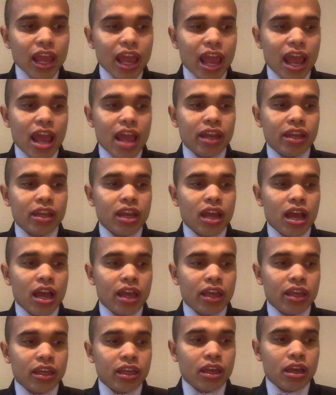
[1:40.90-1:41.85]
And
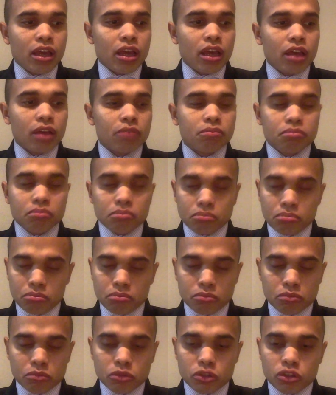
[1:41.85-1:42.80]
I
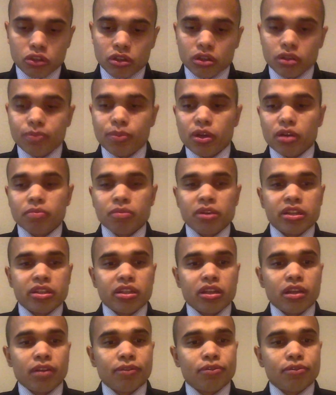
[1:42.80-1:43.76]
took it upon
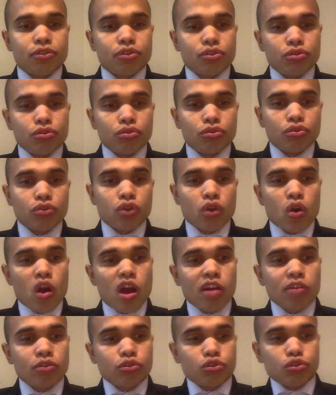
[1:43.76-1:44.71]
myself to go
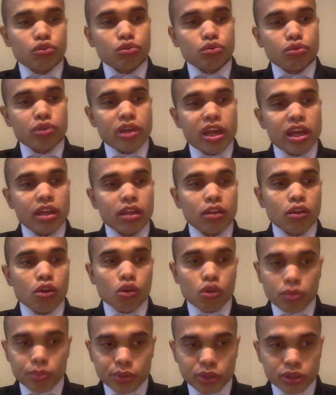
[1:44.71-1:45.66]
out to a
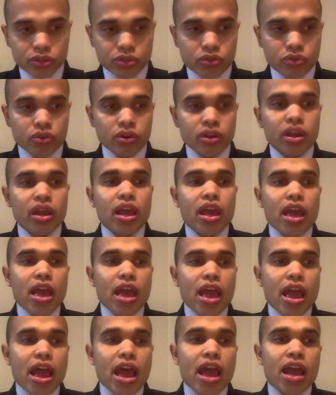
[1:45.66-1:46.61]
local bookstore
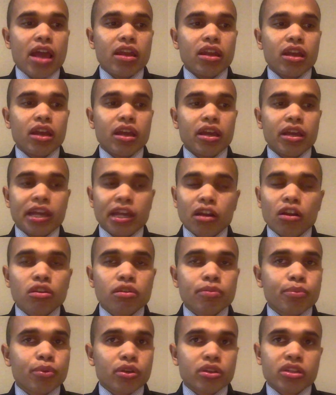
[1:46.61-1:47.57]
and get all the
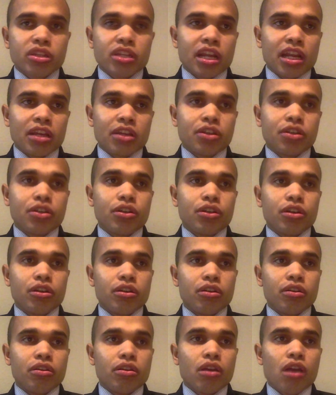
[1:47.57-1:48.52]
books that I
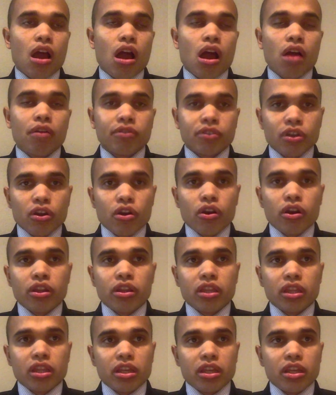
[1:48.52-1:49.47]
could
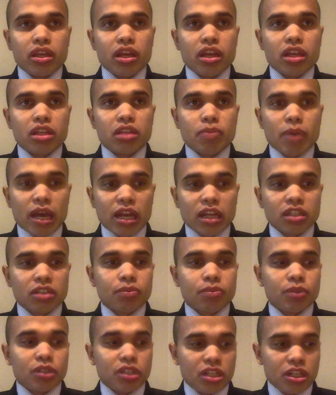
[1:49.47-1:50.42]
regarding the
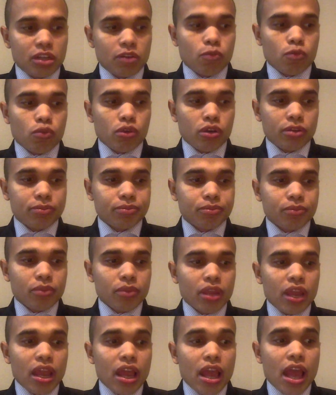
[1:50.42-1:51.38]
Spanish-Mexica War.
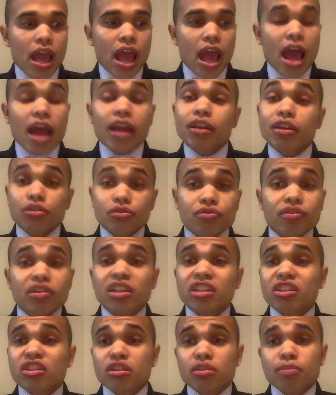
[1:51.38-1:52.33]
And I was
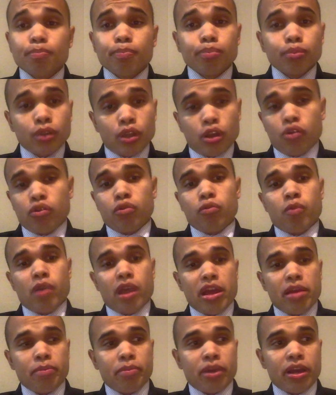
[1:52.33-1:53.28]
really just blown
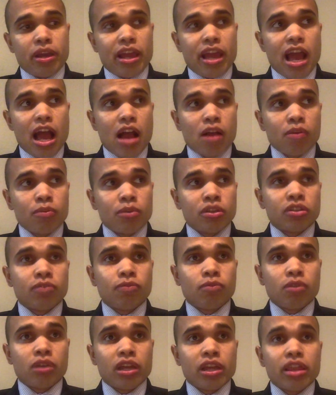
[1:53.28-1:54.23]
away by how much
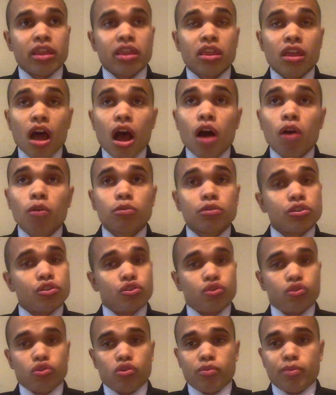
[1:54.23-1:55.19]
of what I thought was
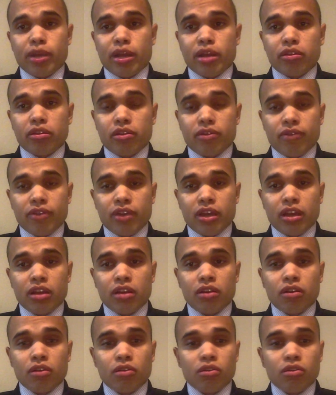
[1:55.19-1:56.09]
true about the event,